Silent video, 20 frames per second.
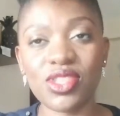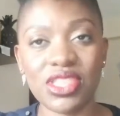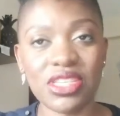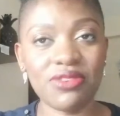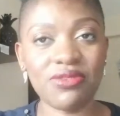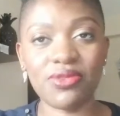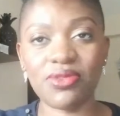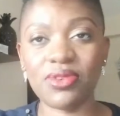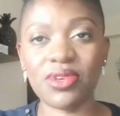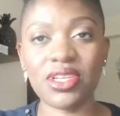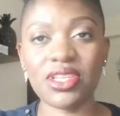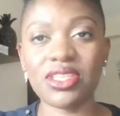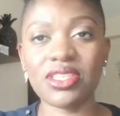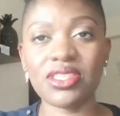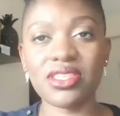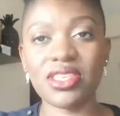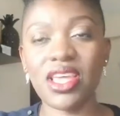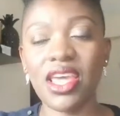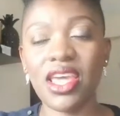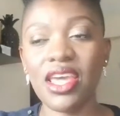
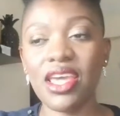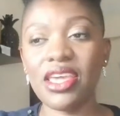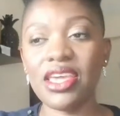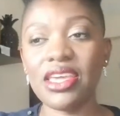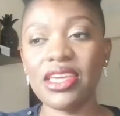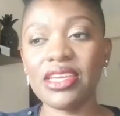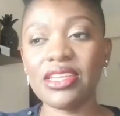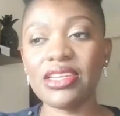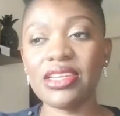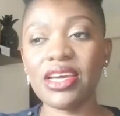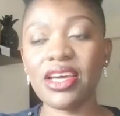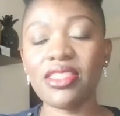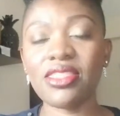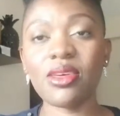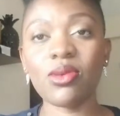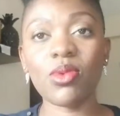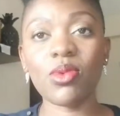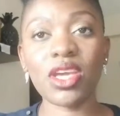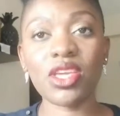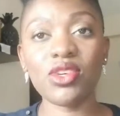difference in
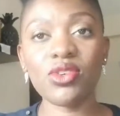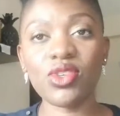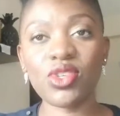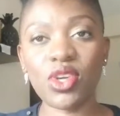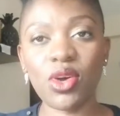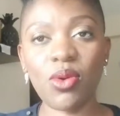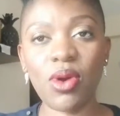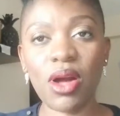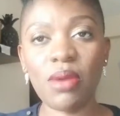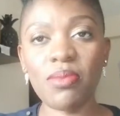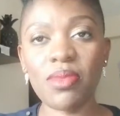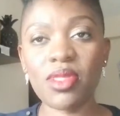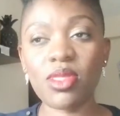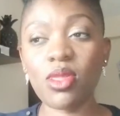the way you show up,